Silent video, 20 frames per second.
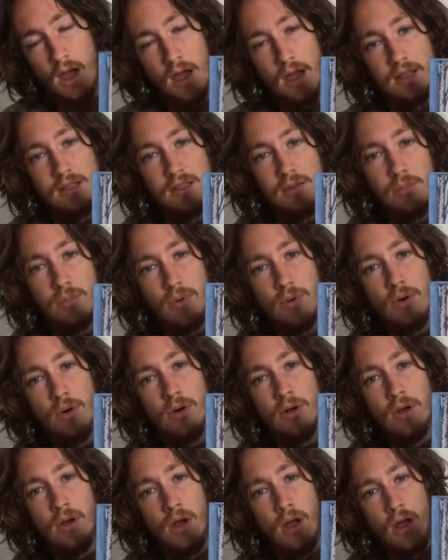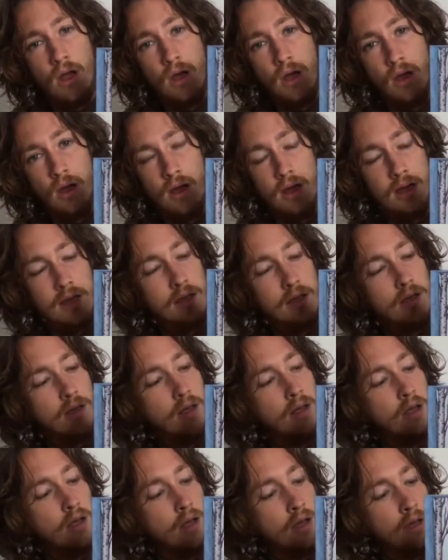and support
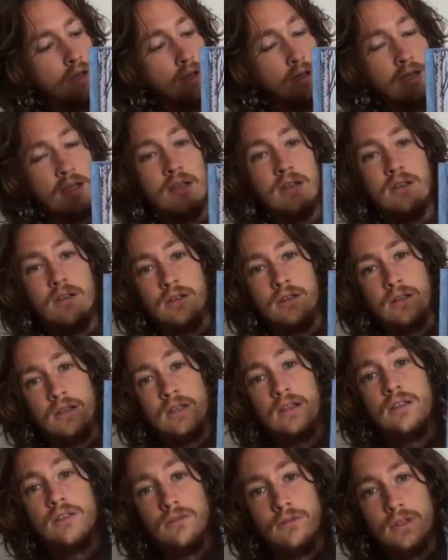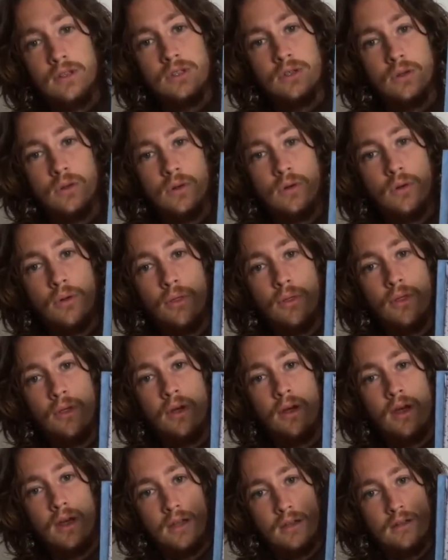an individual
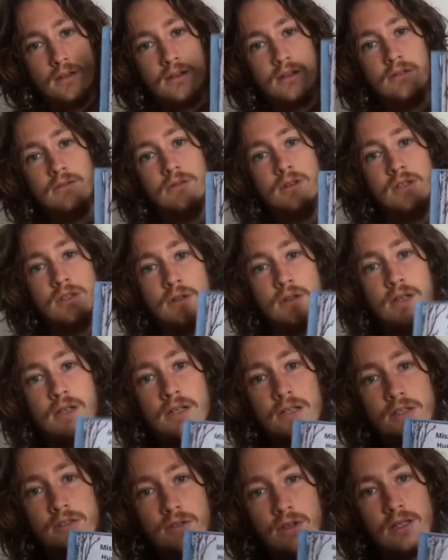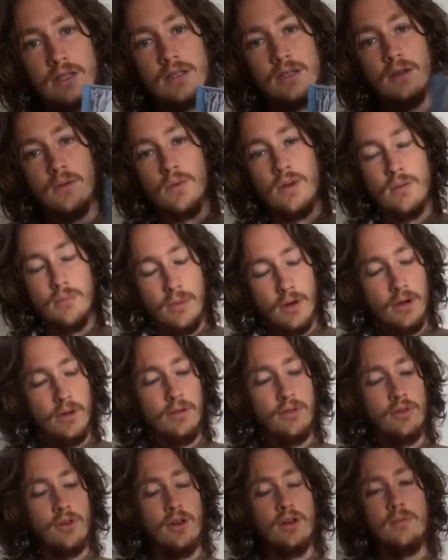author and an individual illustrator. We are both
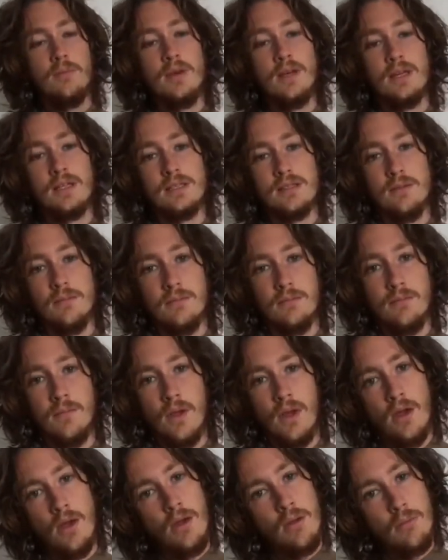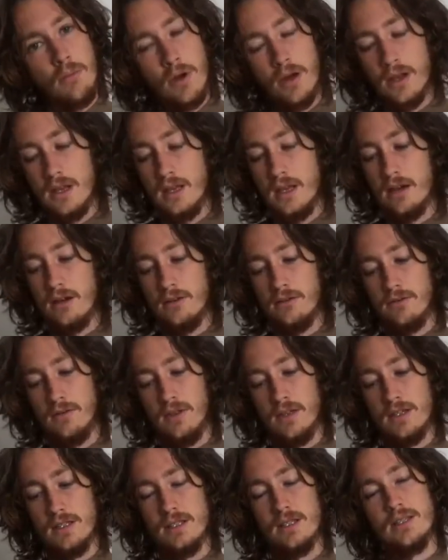trying to make some money out of
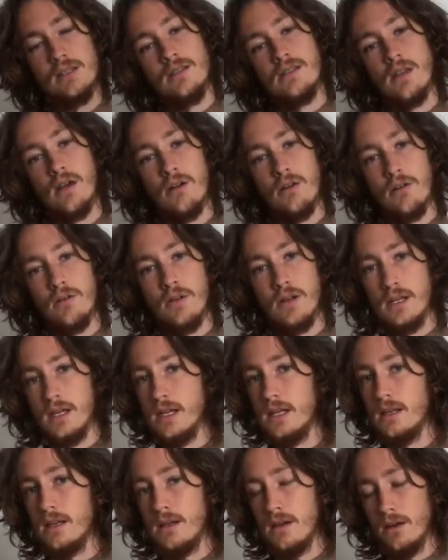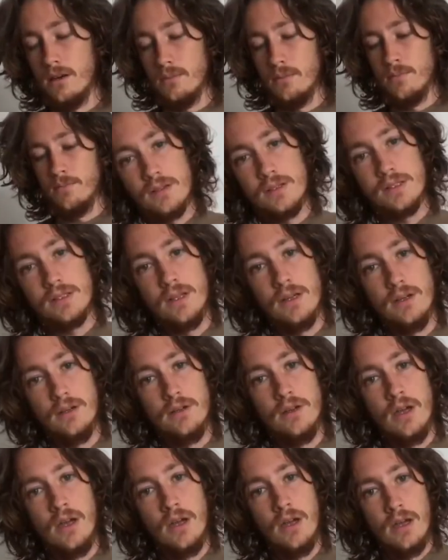this. This is our only income. So
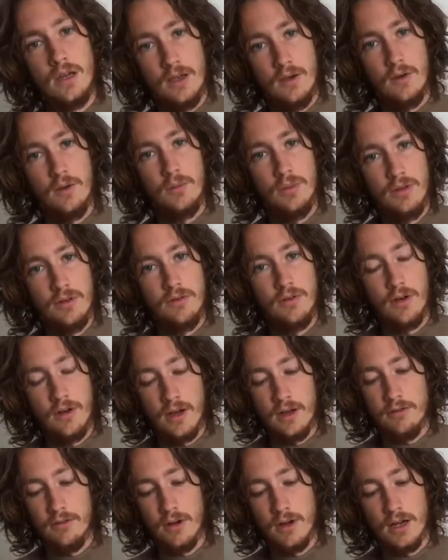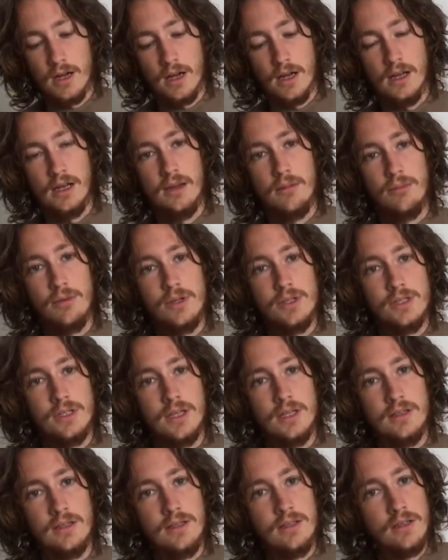it would be very, very highly
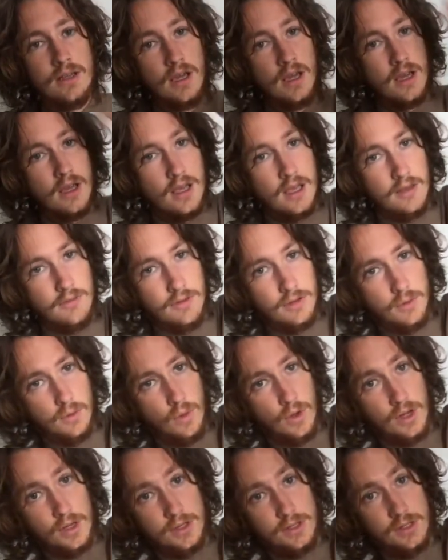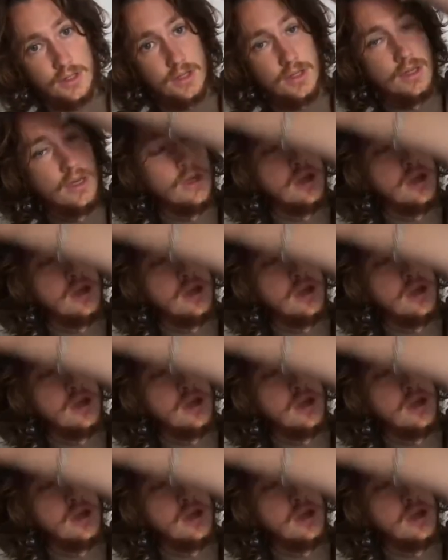appreciated if you were to